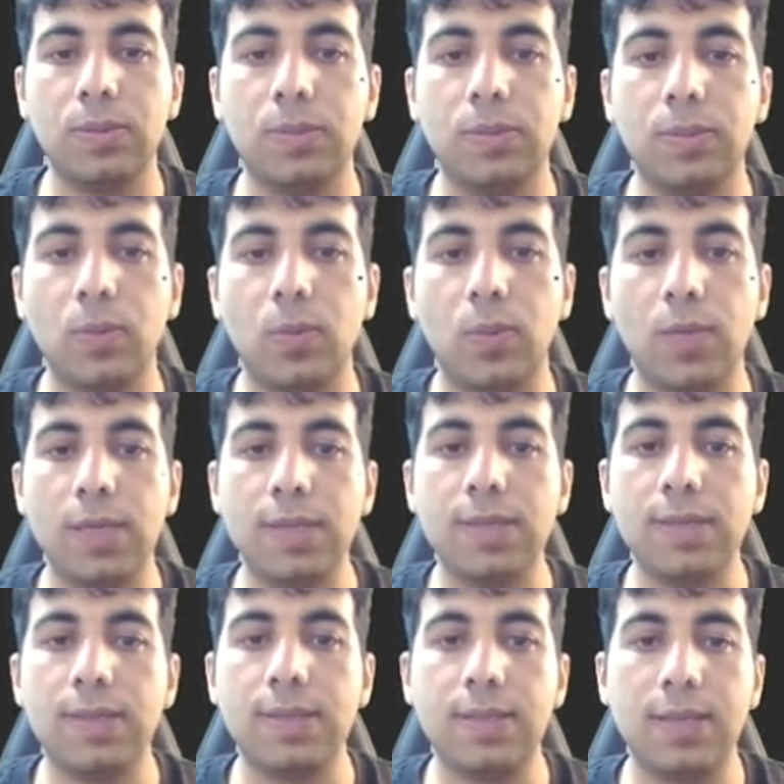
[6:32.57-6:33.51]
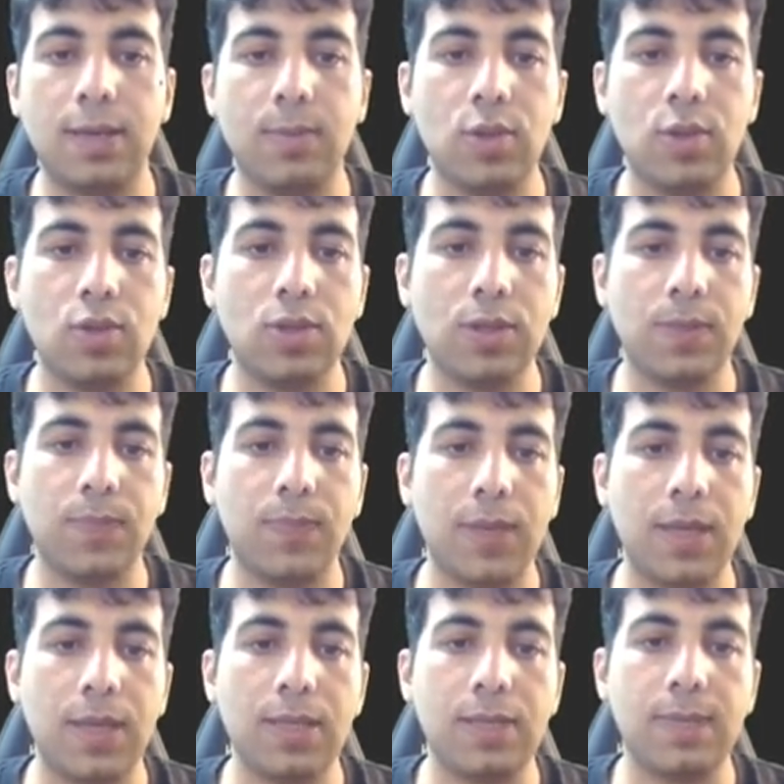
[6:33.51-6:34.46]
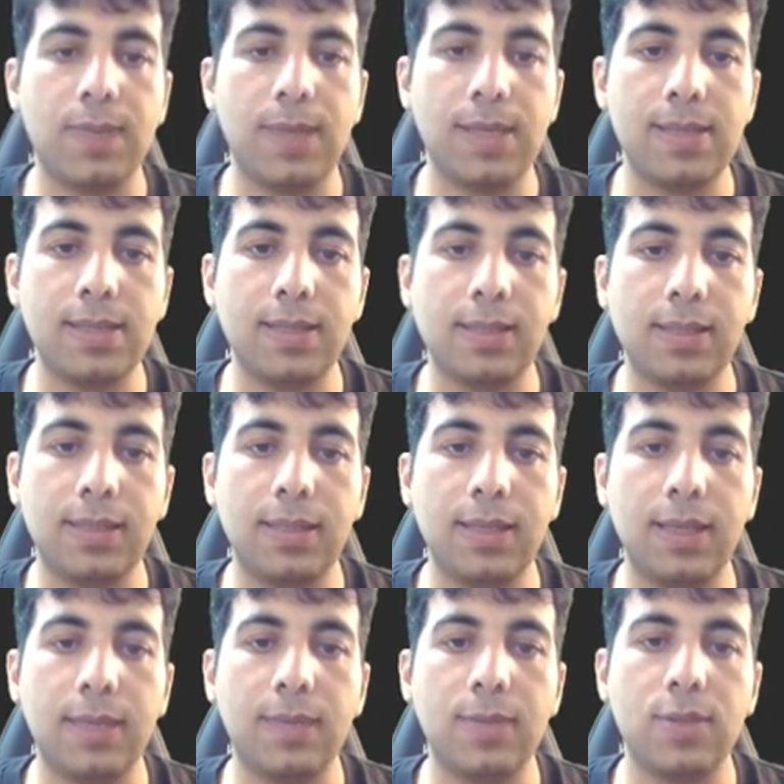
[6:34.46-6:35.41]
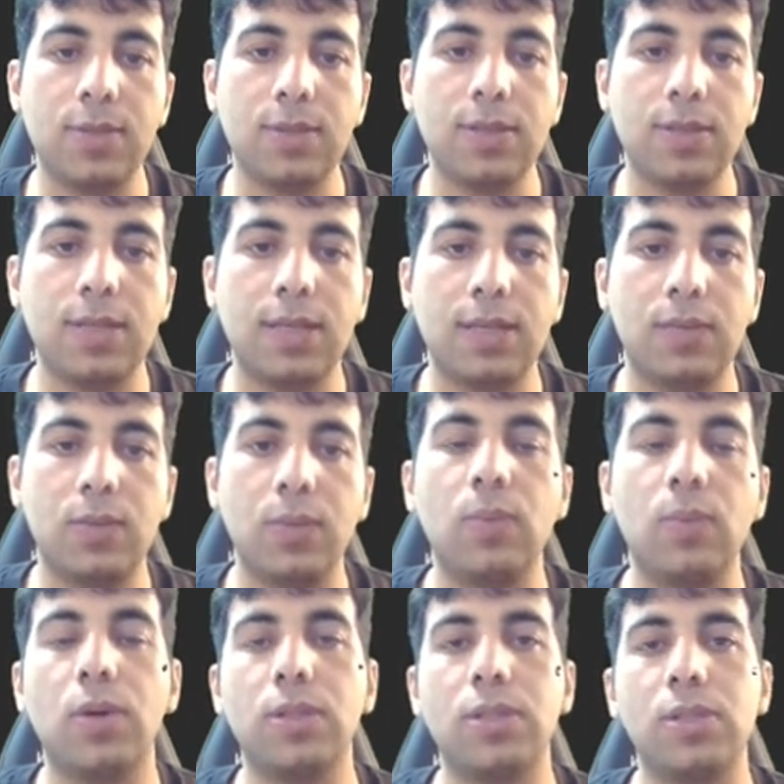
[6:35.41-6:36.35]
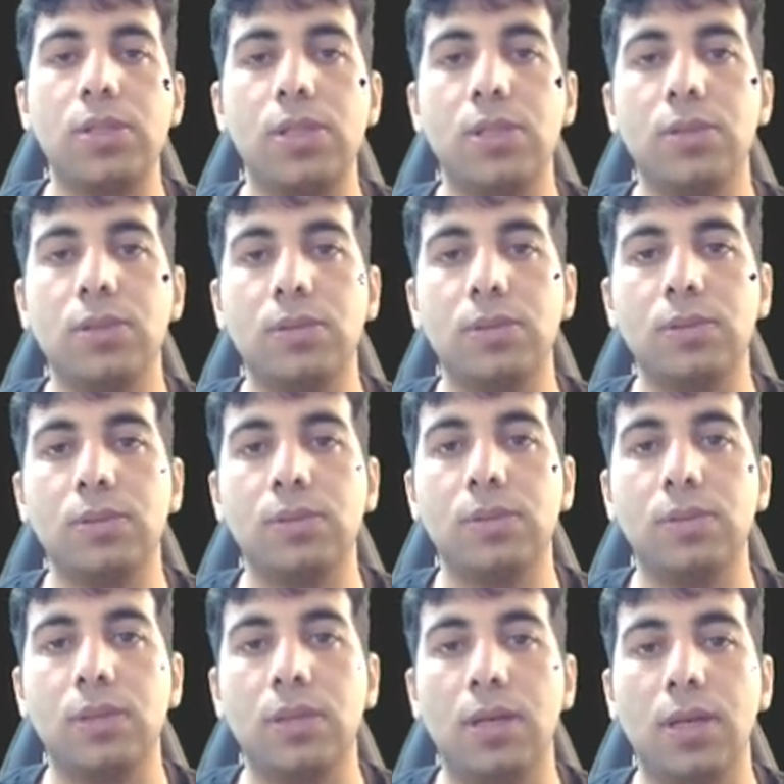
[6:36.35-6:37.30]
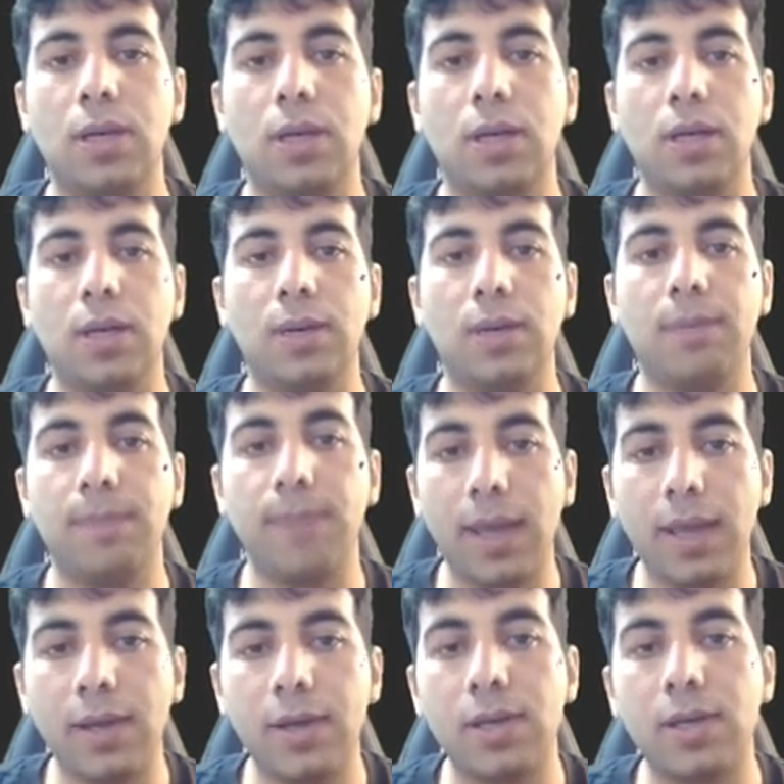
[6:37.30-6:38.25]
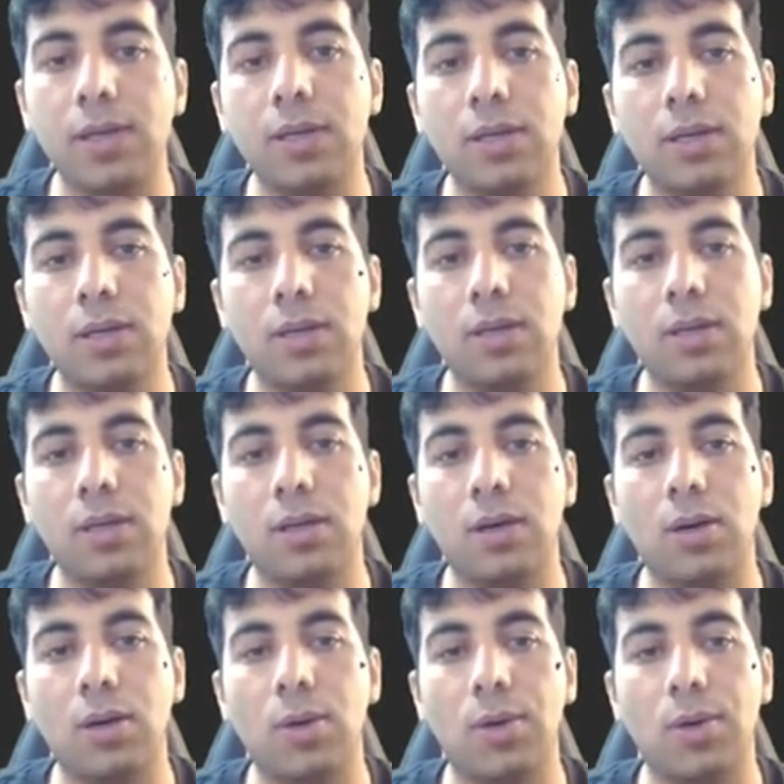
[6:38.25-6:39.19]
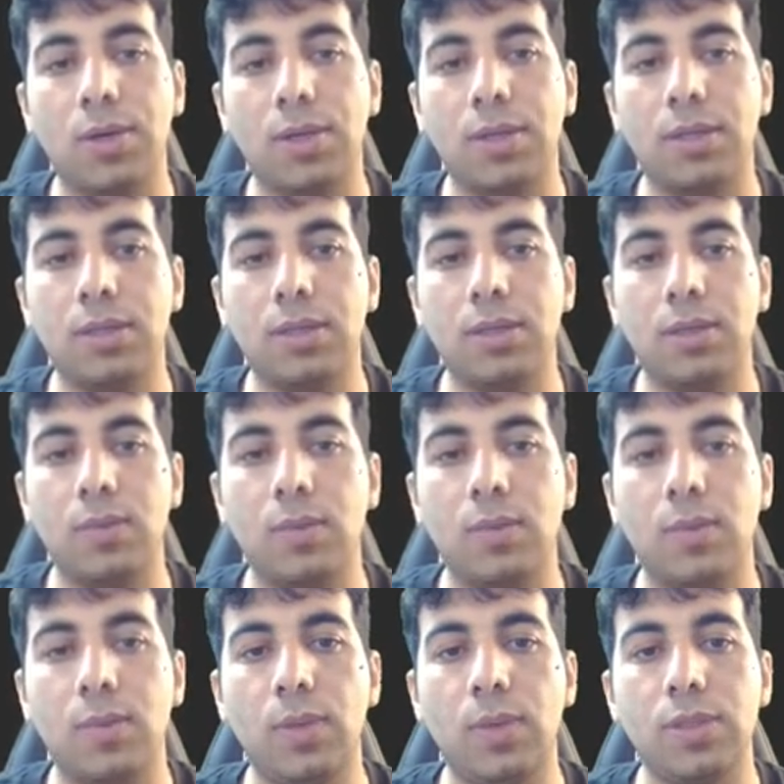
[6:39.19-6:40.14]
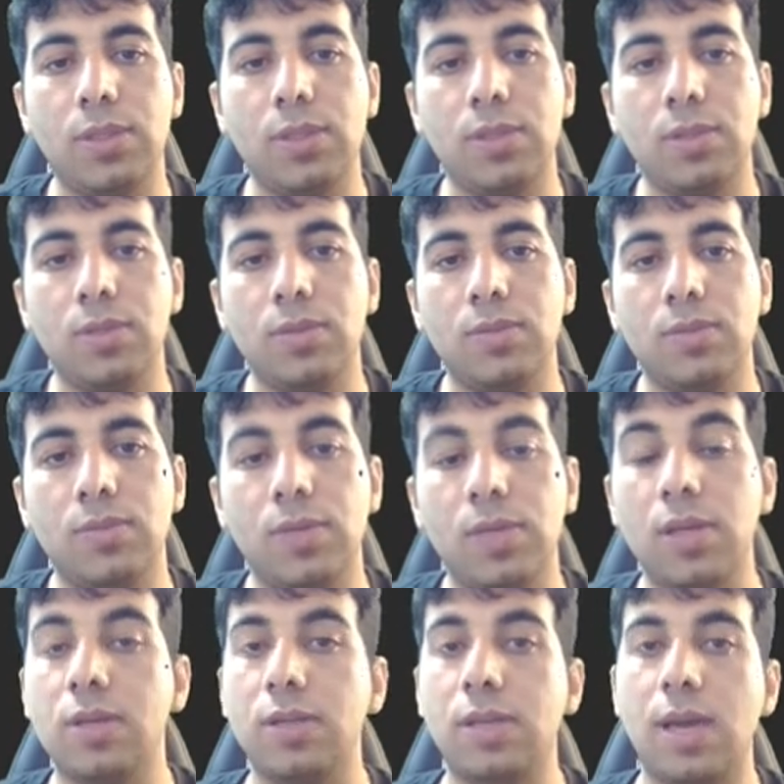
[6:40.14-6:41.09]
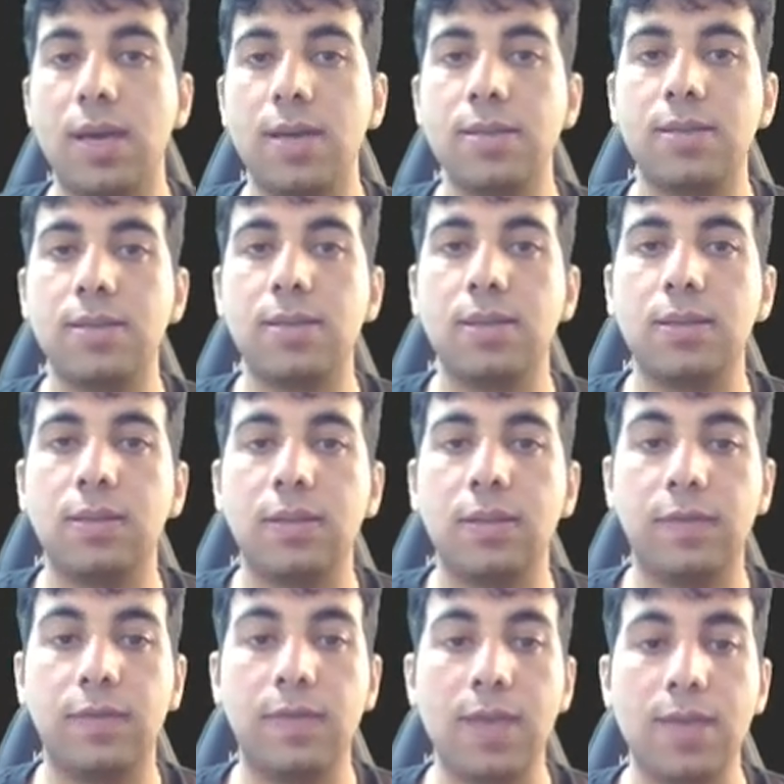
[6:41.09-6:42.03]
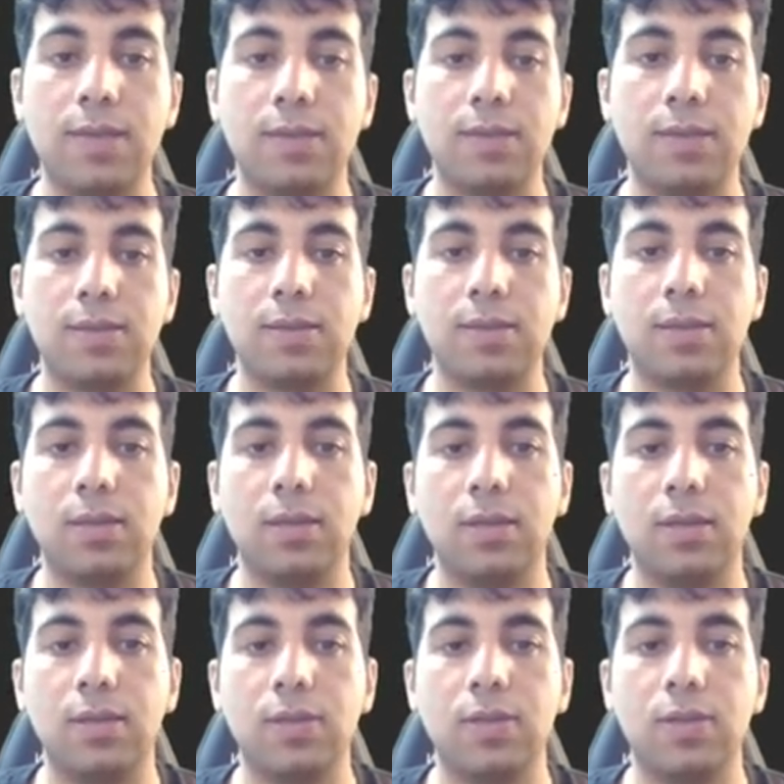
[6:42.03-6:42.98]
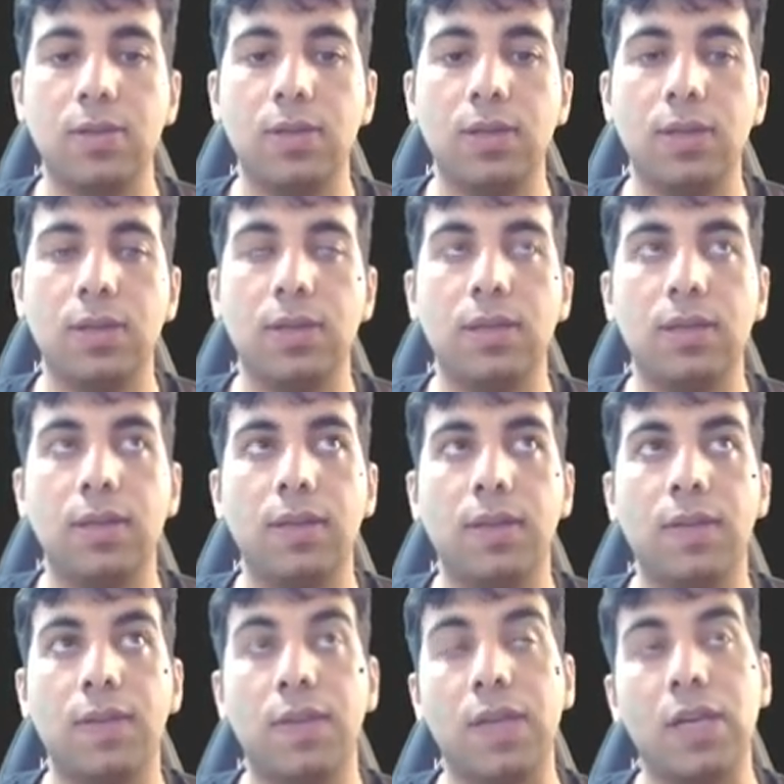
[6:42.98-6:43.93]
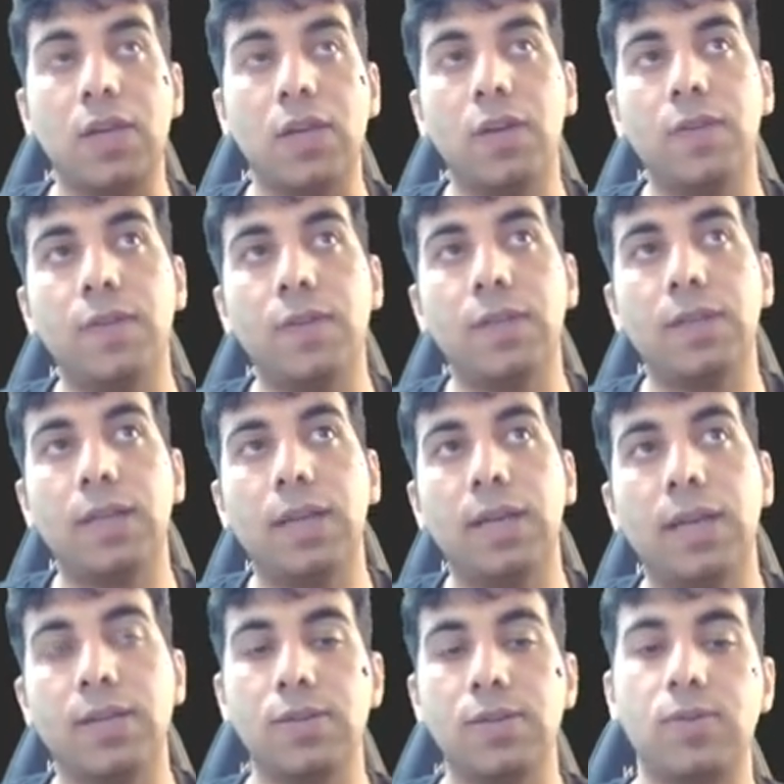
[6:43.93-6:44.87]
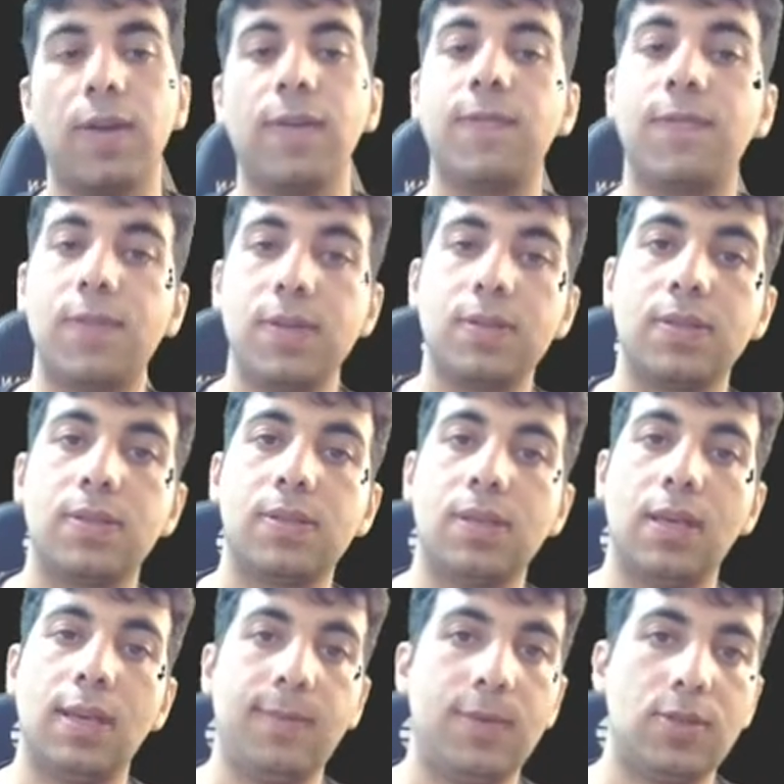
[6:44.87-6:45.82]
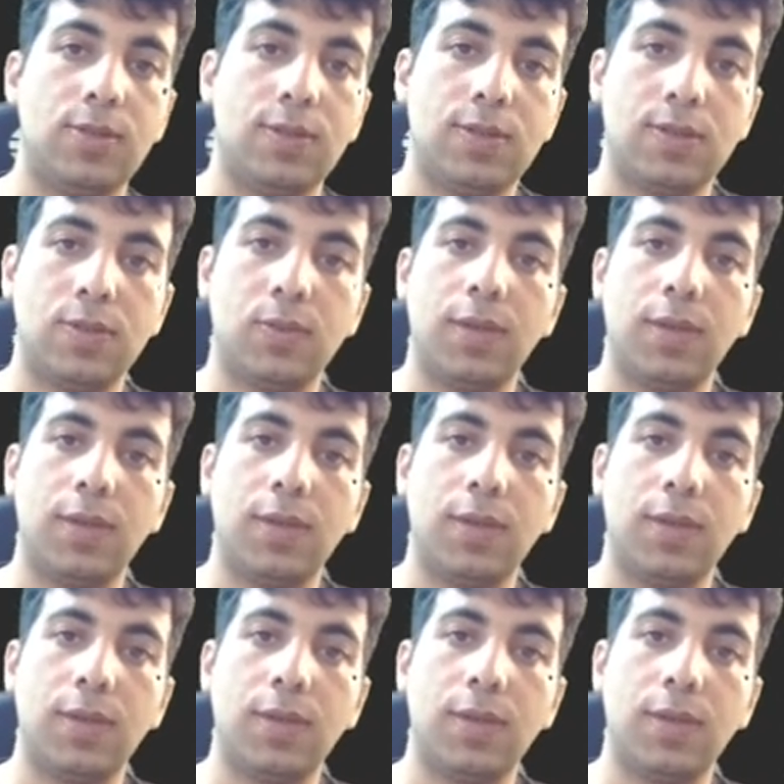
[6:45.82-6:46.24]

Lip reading: what is this image? It is basically the images that we want to compare, or we want to recognize the faces. So think of it like as a reference images. We